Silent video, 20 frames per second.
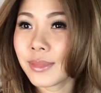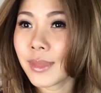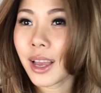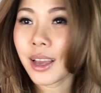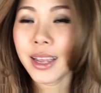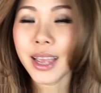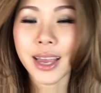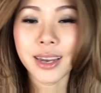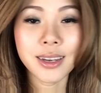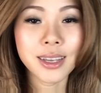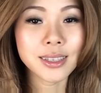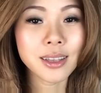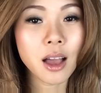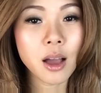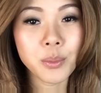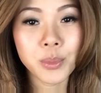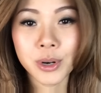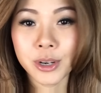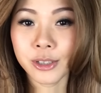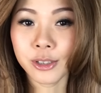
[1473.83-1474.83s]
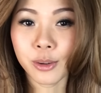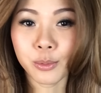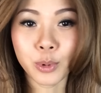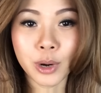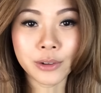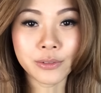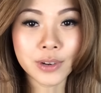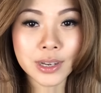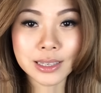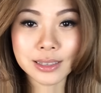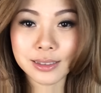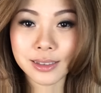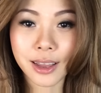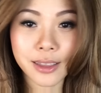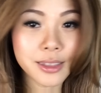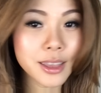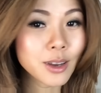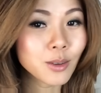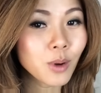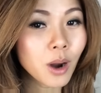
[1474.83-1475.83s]
Again, it's all personal preference,
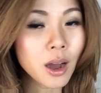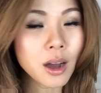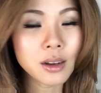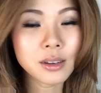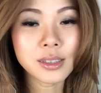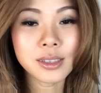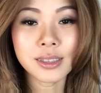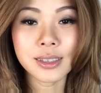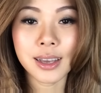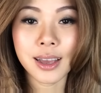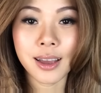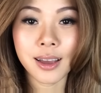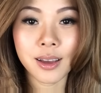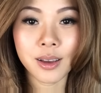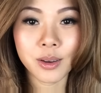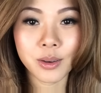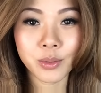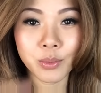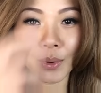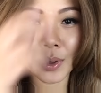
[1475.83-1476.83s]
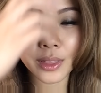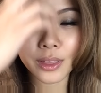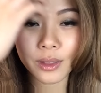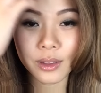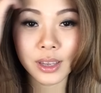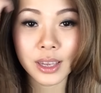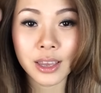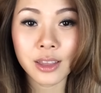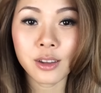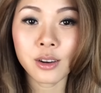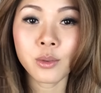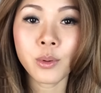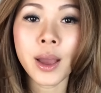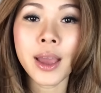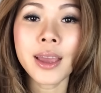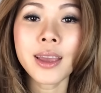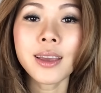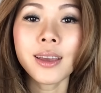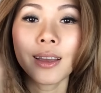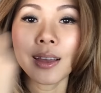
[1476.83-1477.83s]
nothing wrong with either
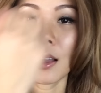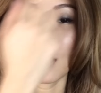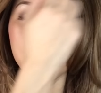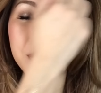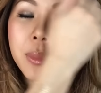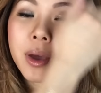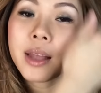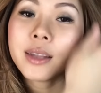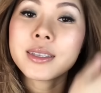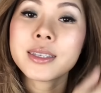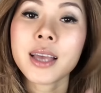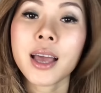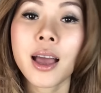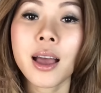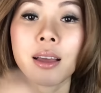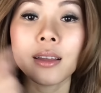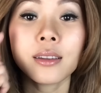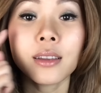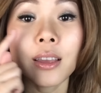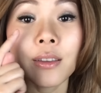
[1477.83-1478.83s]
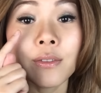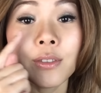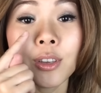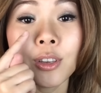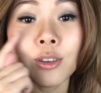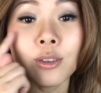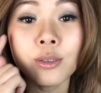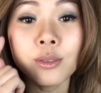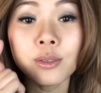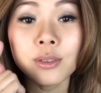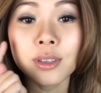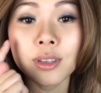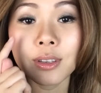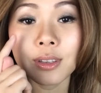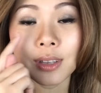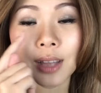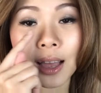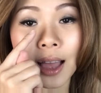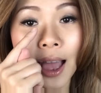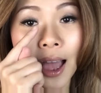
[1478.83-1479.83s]
way. But if you
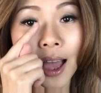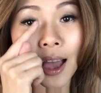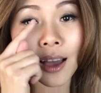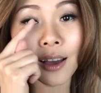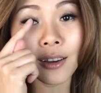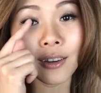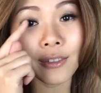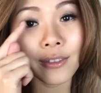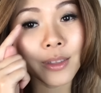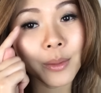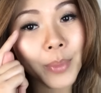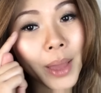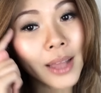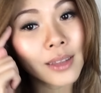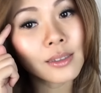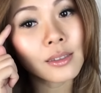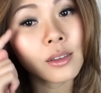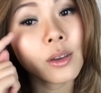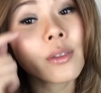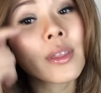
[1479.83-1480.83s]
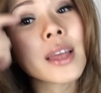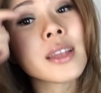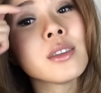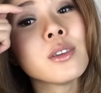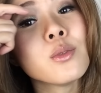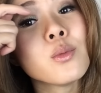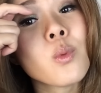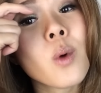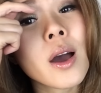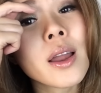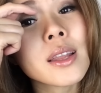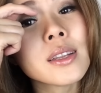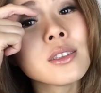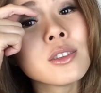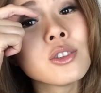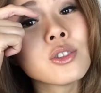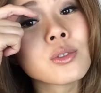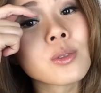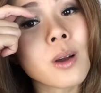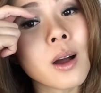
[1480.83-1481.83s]
have the pencil and then you wanted
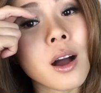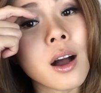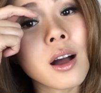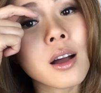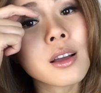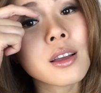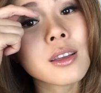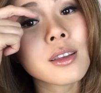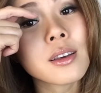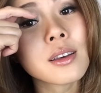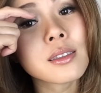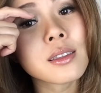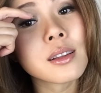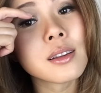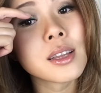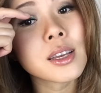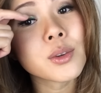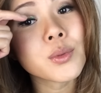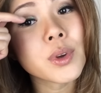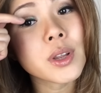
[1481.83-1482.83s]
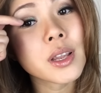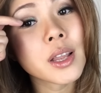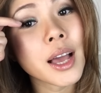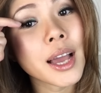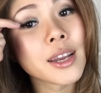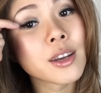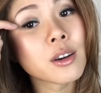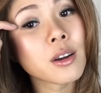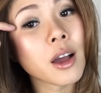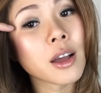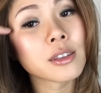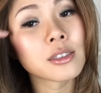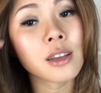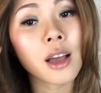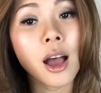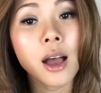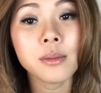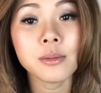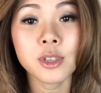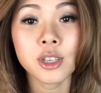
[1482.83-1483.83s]
to draw the liquid liner on
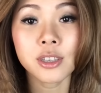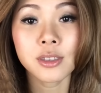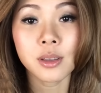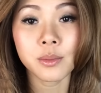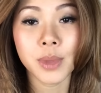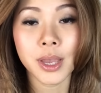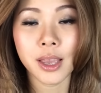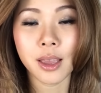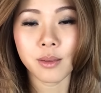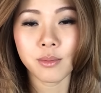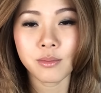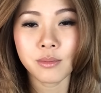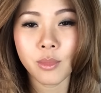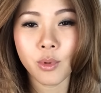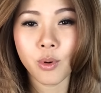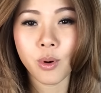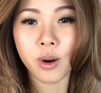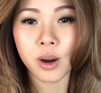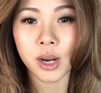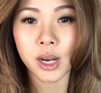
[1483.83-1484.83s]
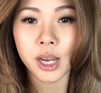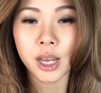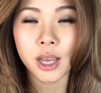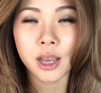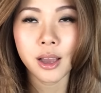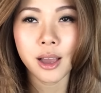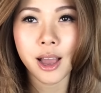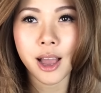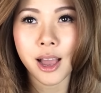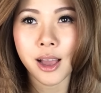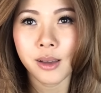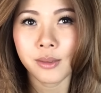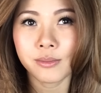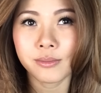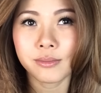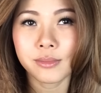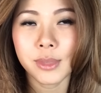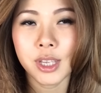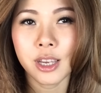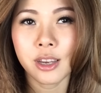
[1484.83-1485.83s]
top just to make it more,
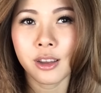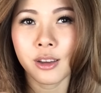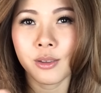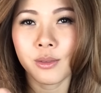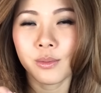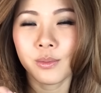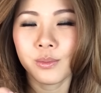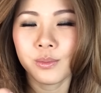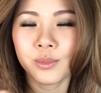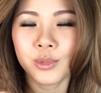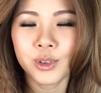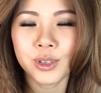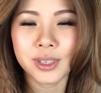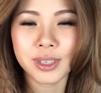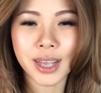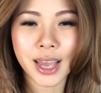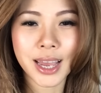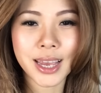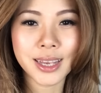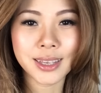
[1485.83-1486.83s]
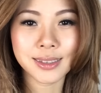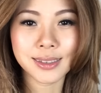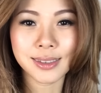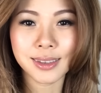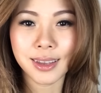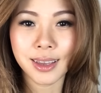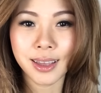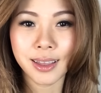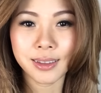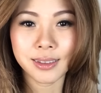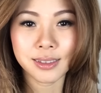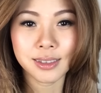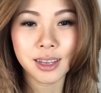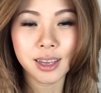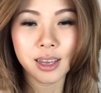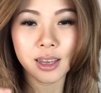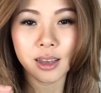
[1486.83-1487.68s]
you know, precise and,